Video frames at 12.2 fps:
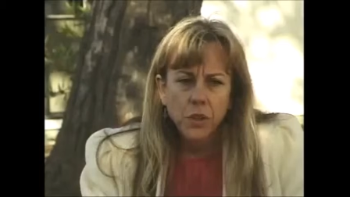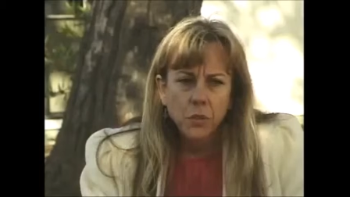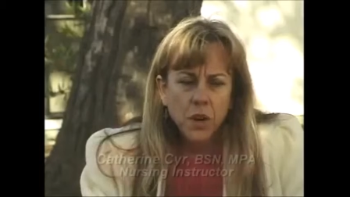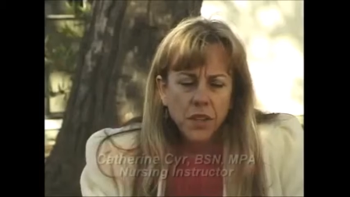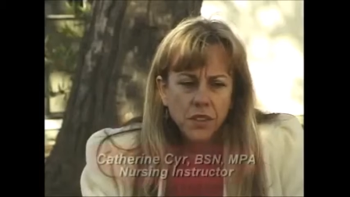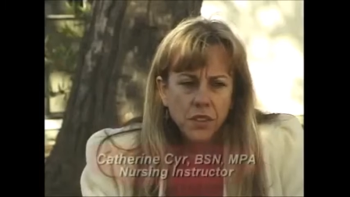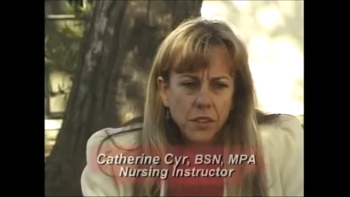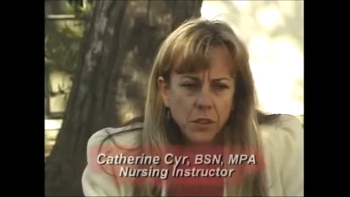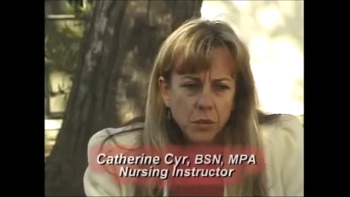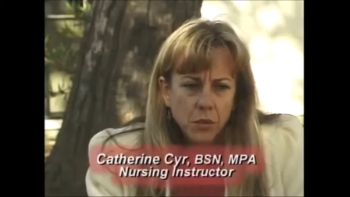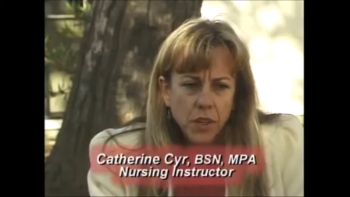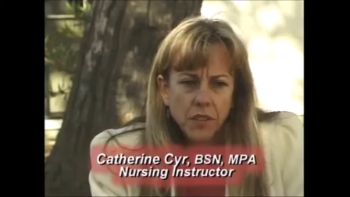You want to
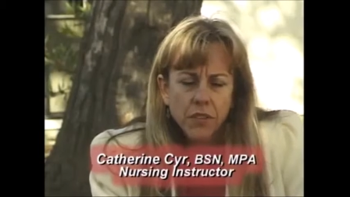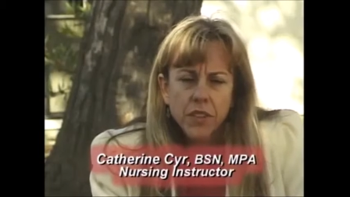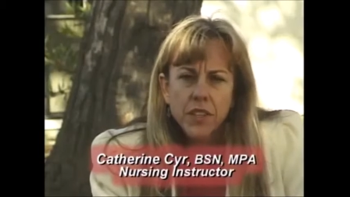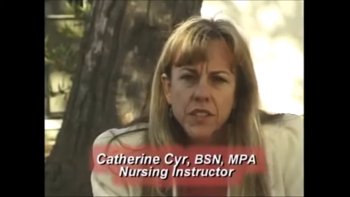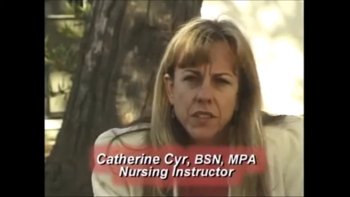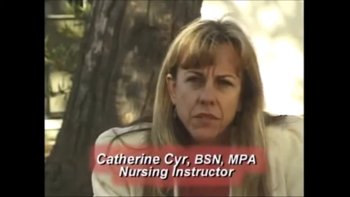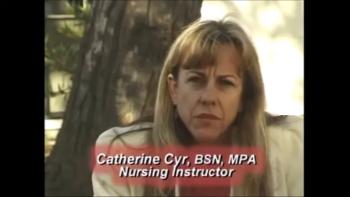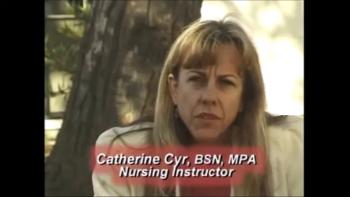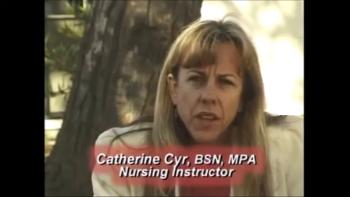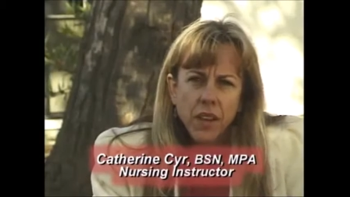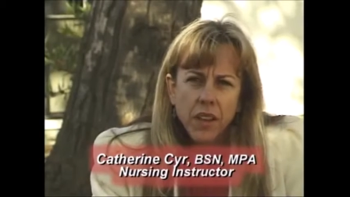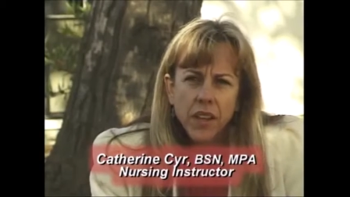do whatever is,
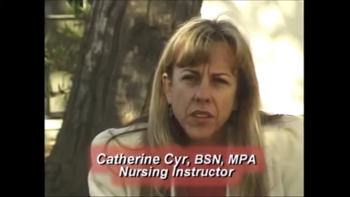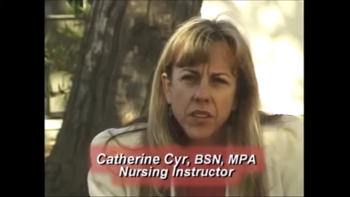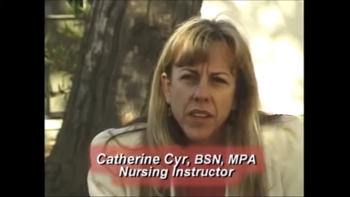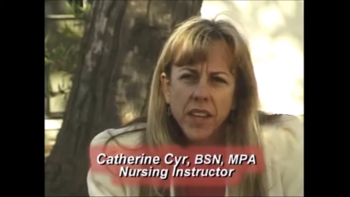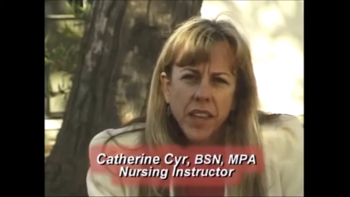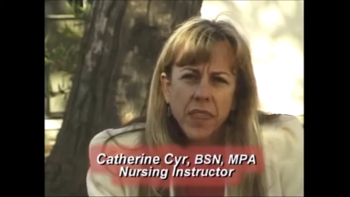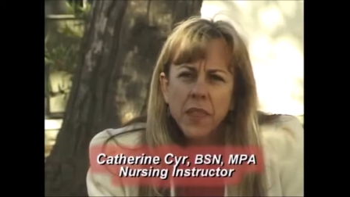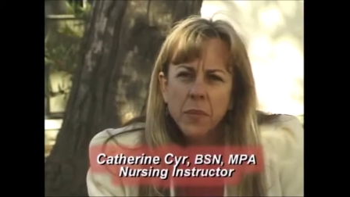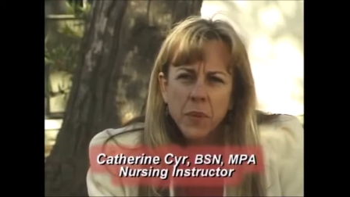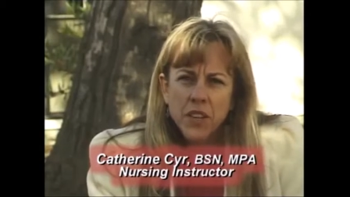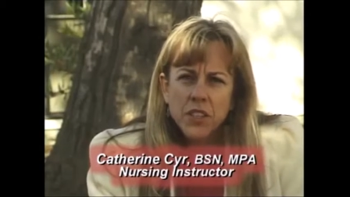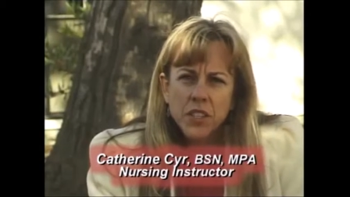is in the
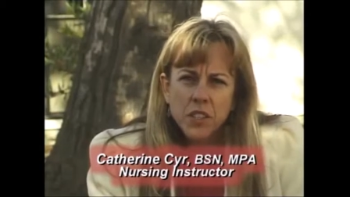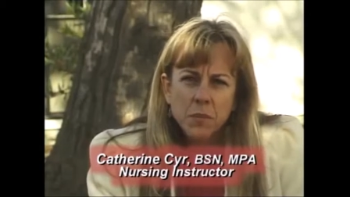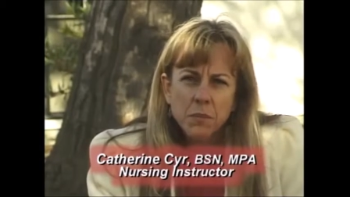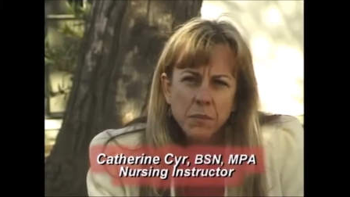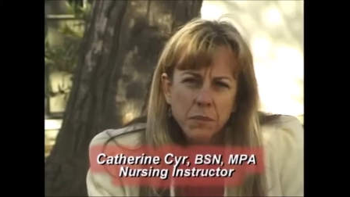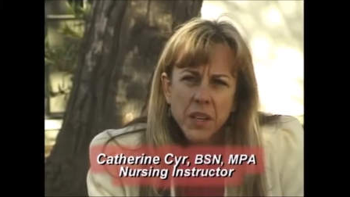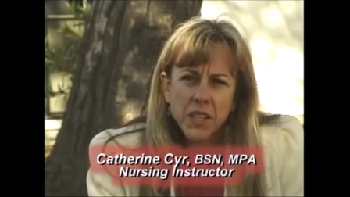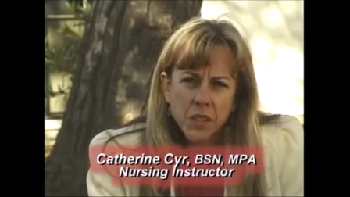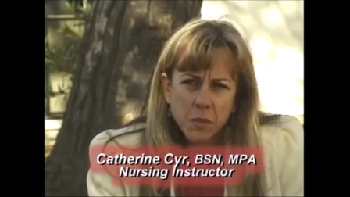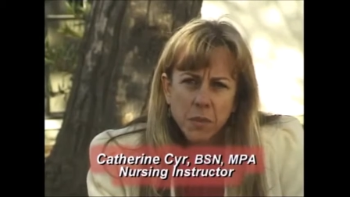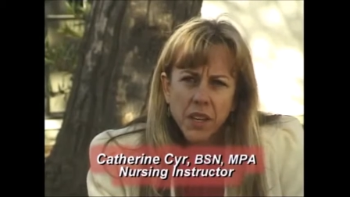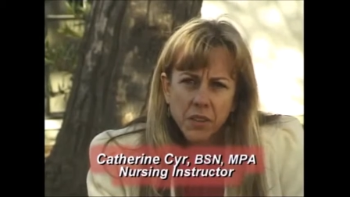patient's
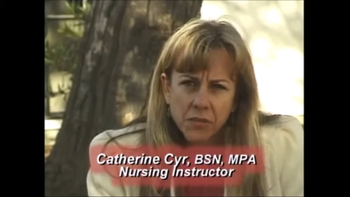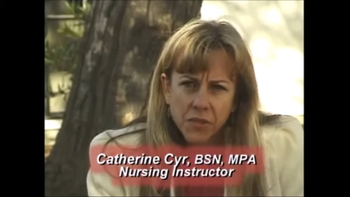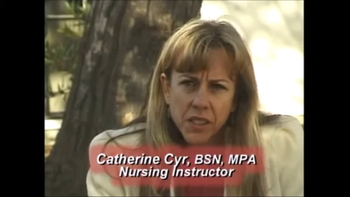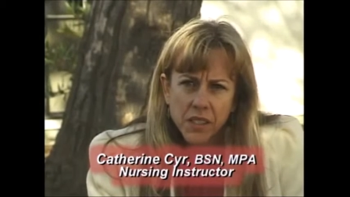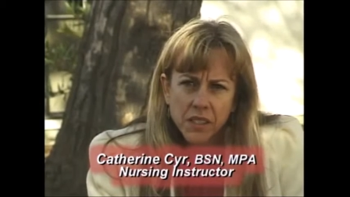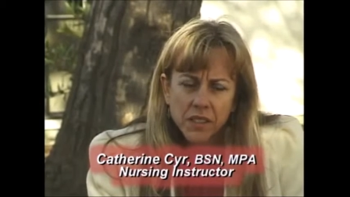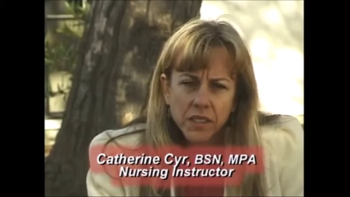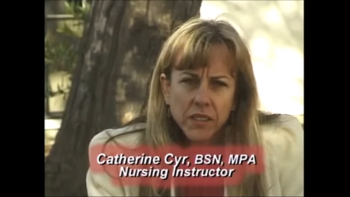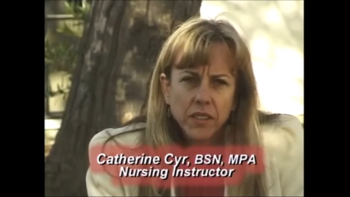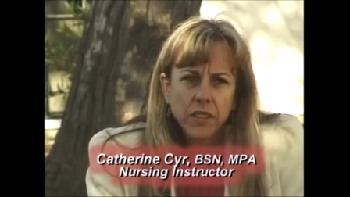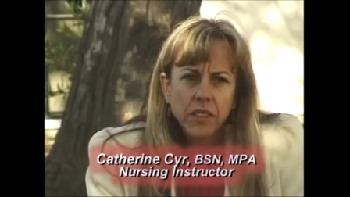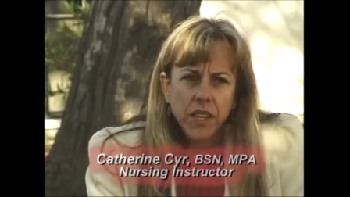best benefit
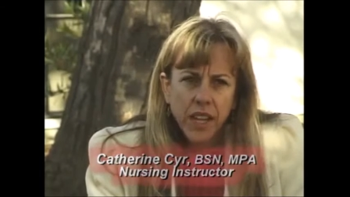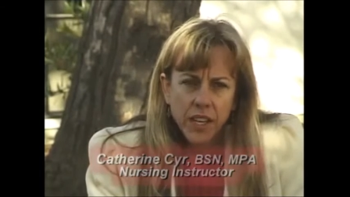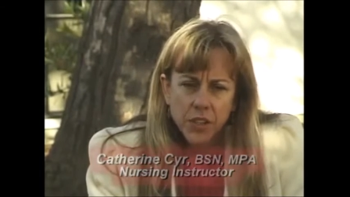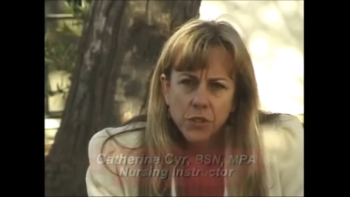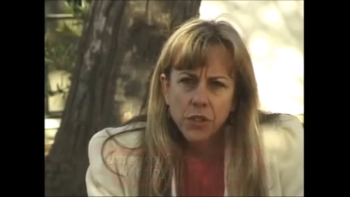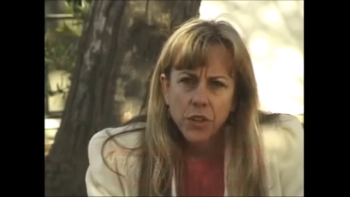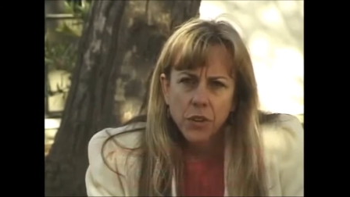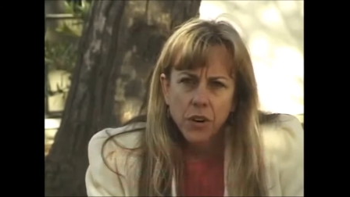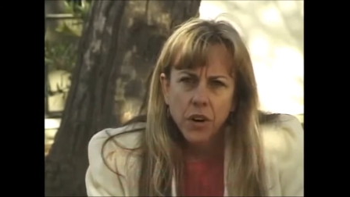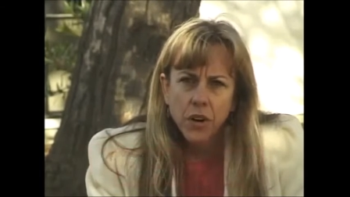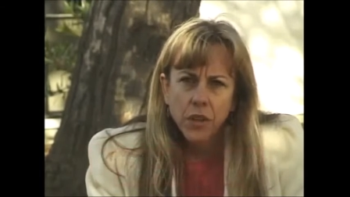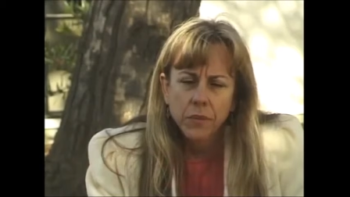and do no
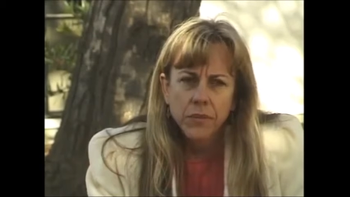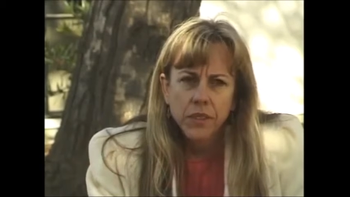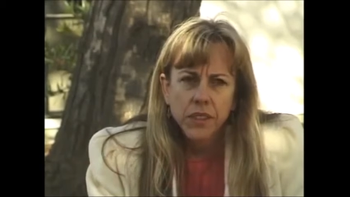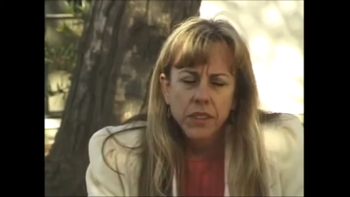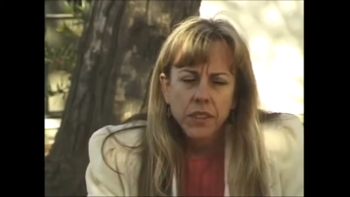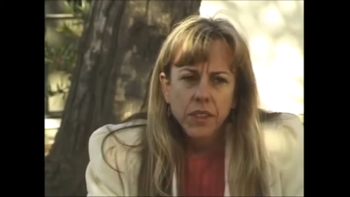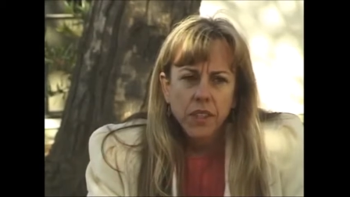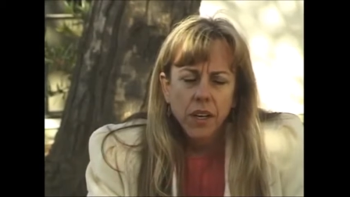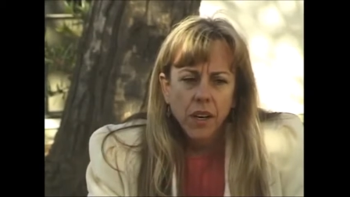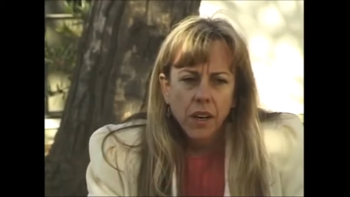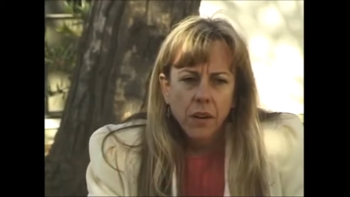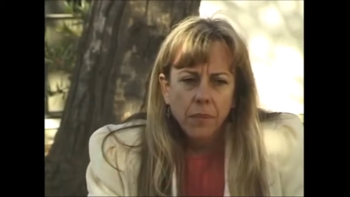harm.
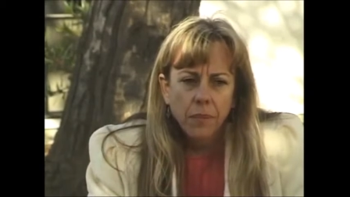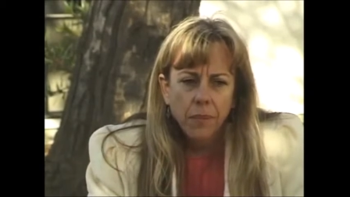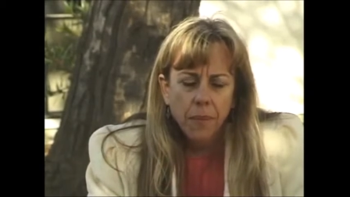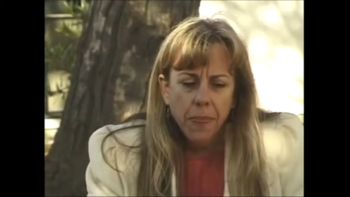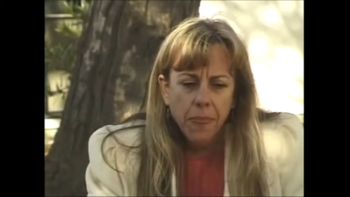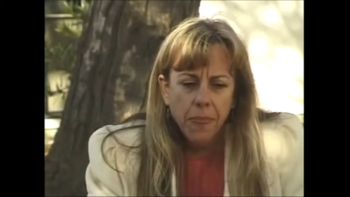Um,